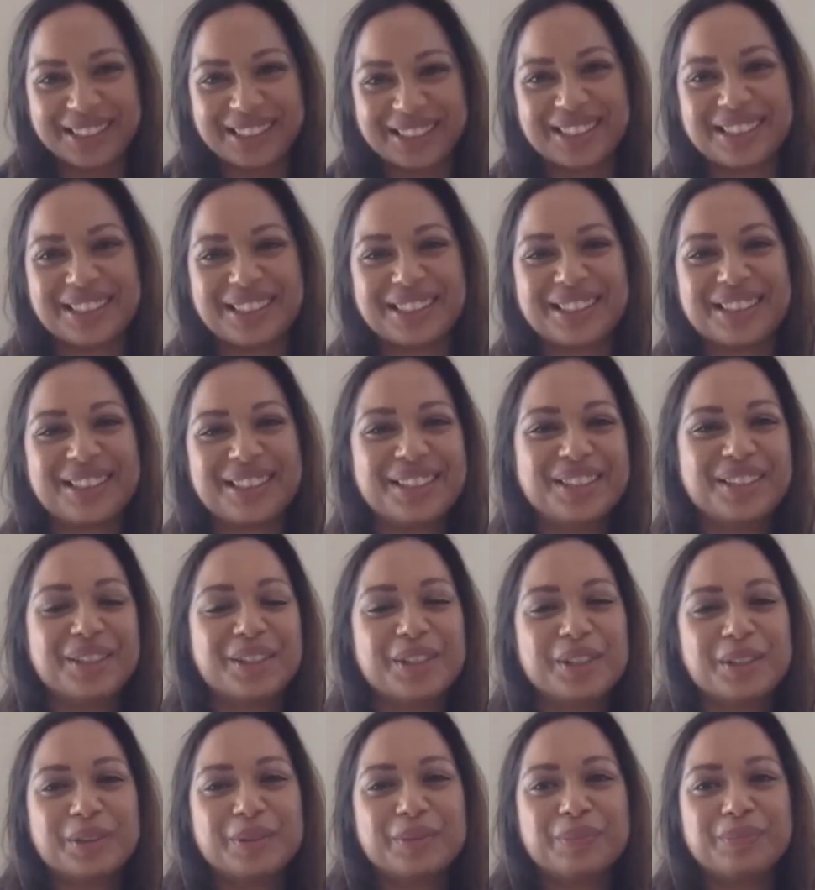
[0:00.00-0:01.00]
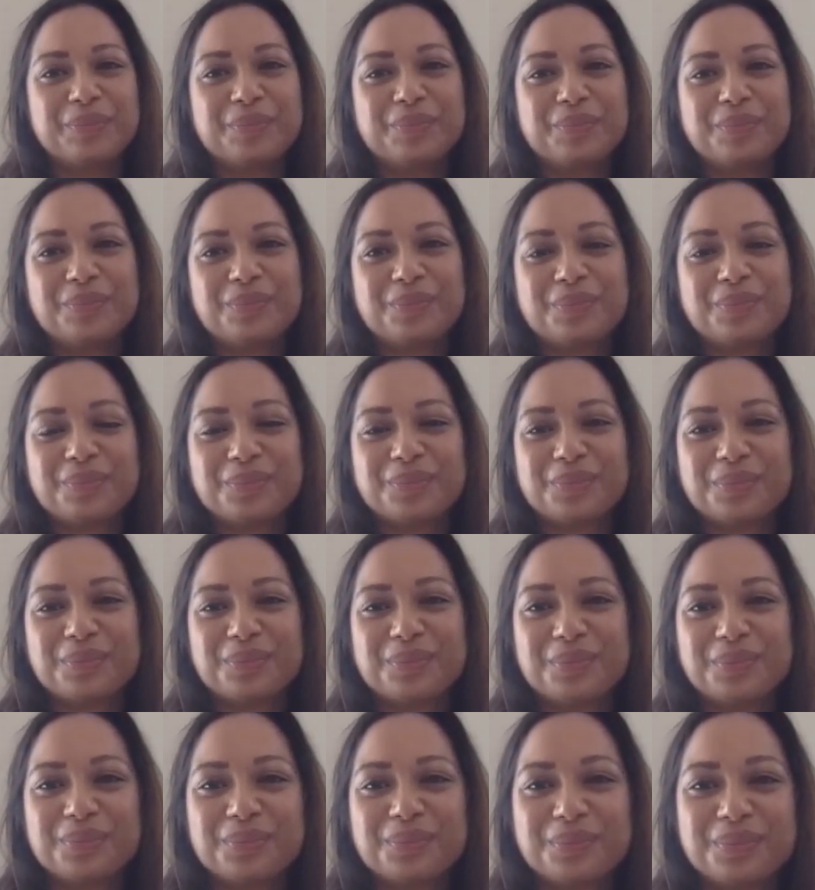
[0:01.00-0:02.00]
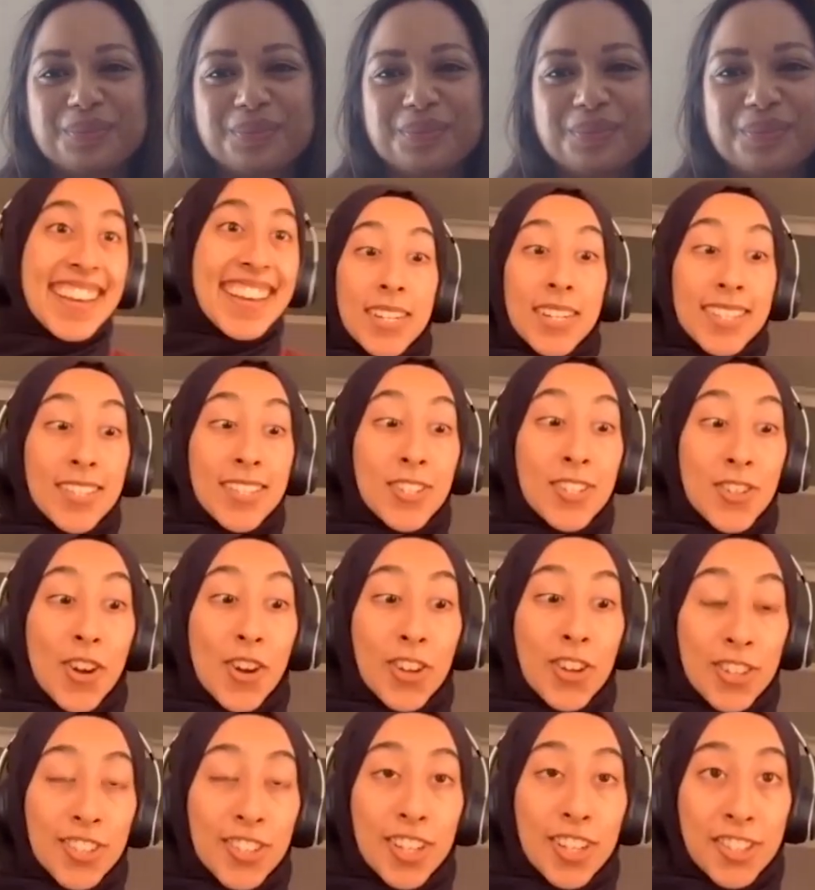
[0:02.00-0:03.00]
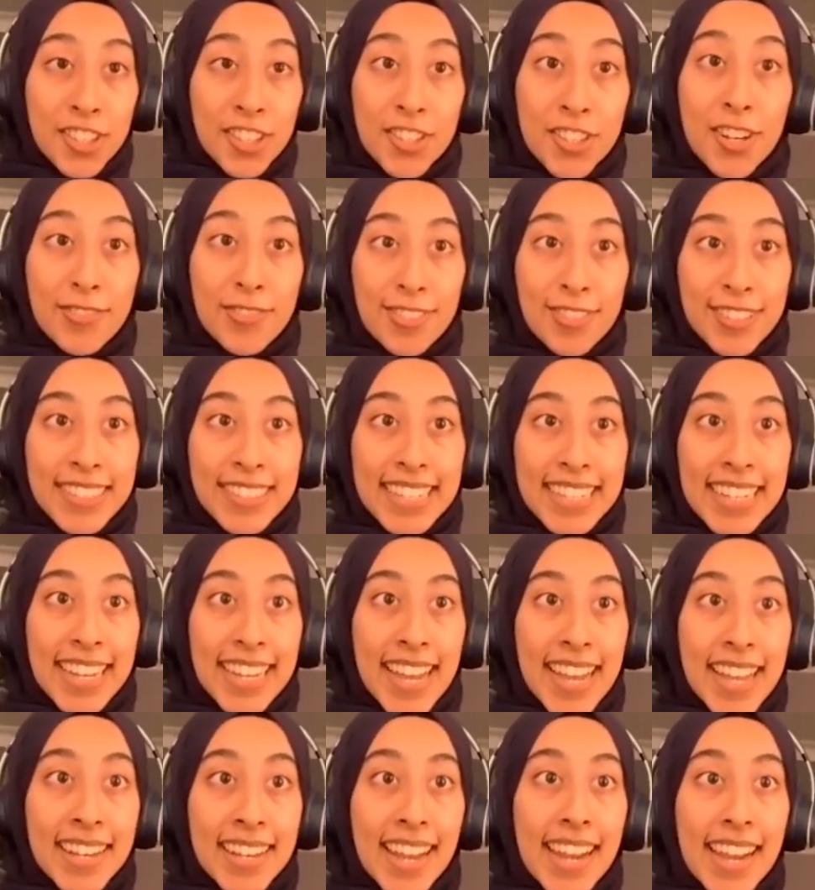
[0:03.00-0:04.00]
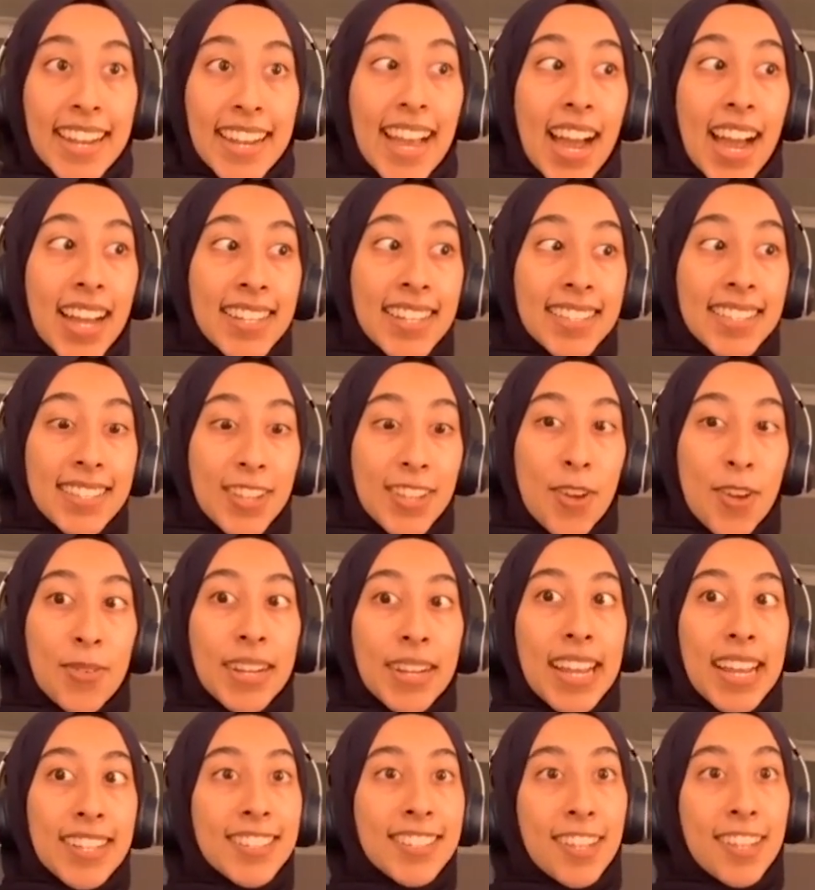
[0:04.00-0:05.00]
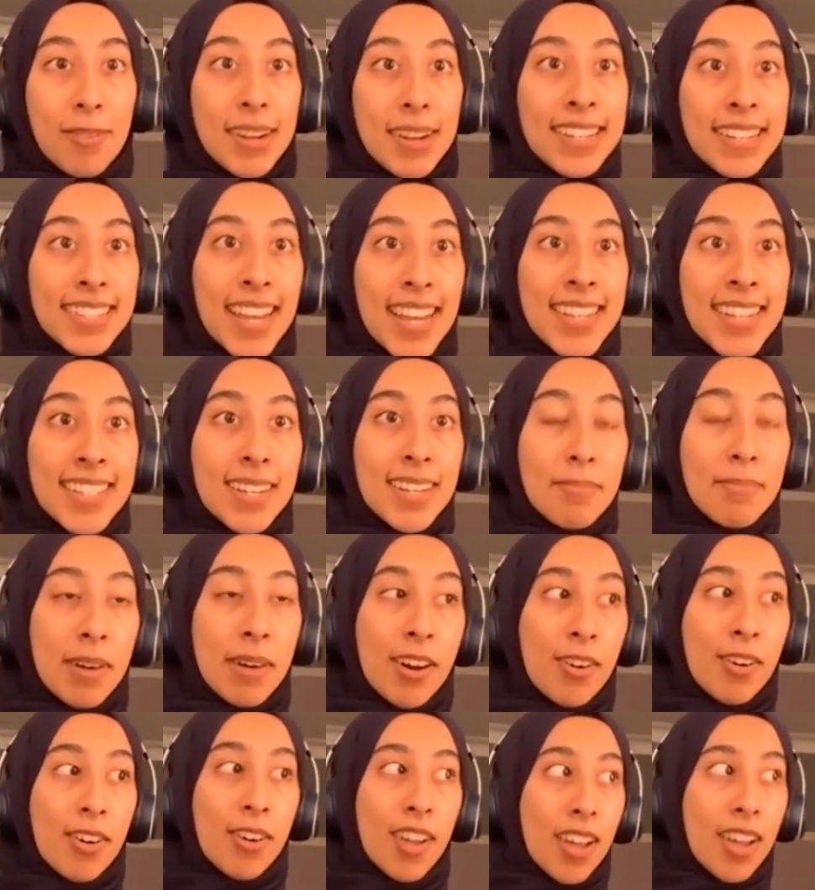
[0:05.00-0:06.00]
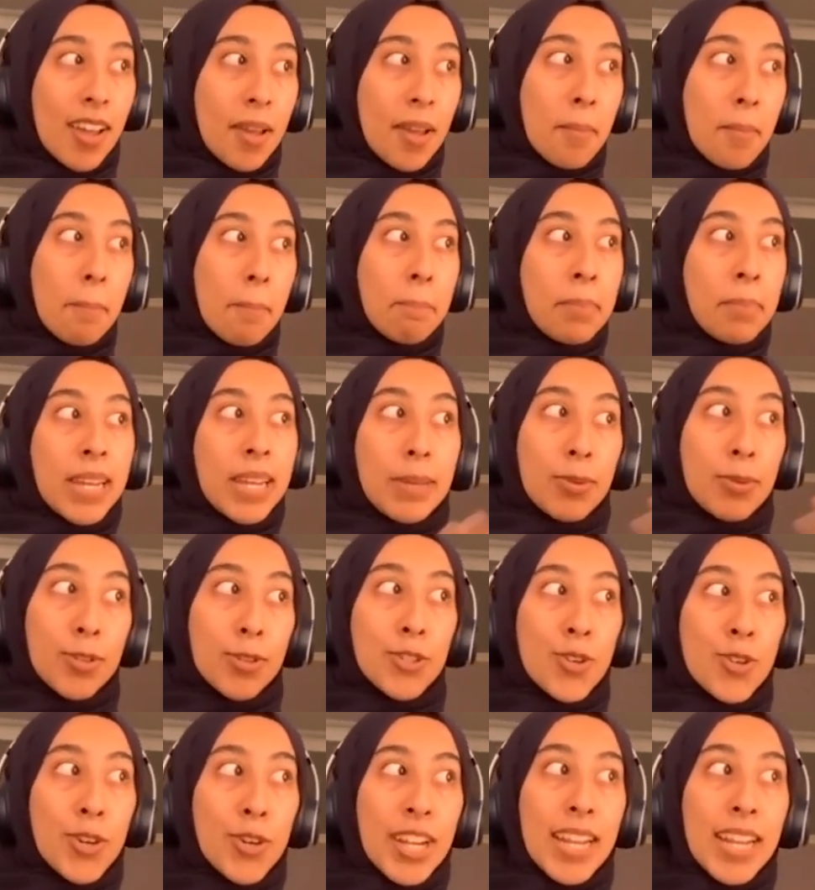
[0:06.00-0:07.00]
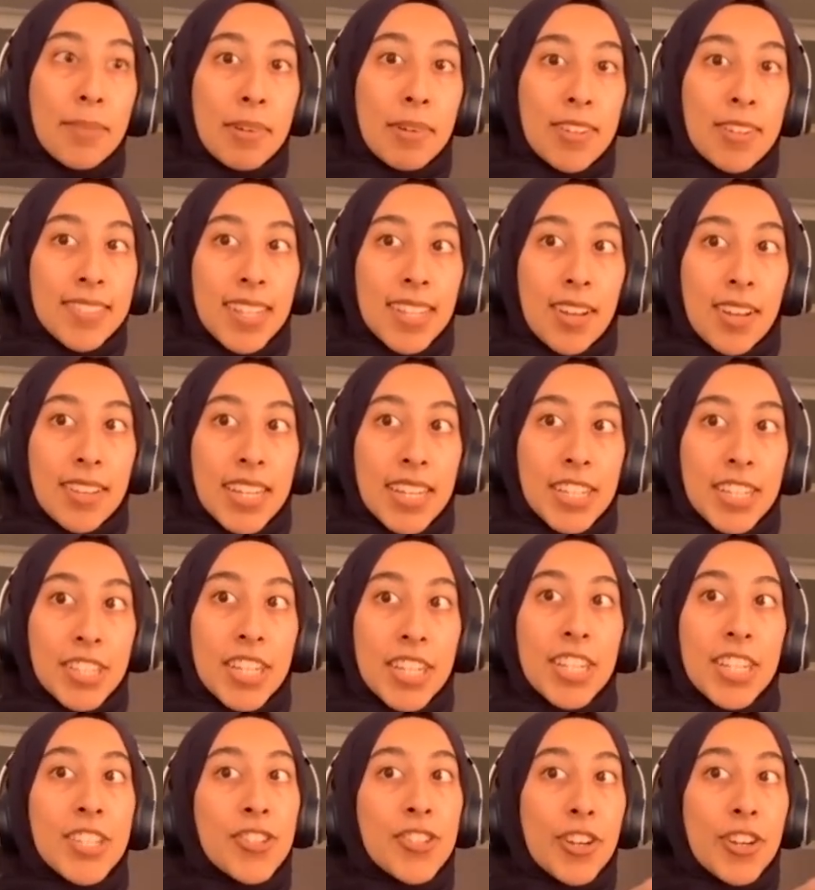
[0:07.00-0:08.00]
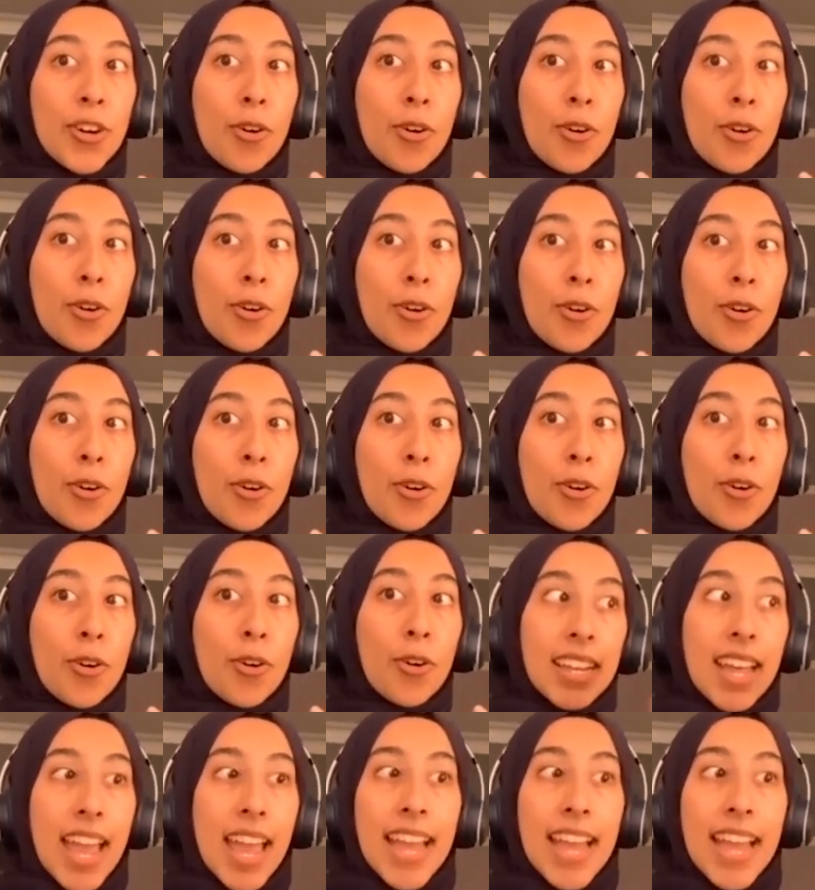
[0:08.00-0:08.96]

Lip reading: But yeah, I feel like we'll have made progress when it's not such a novelty, and like I don't get so excited about people talking about South Asian history or any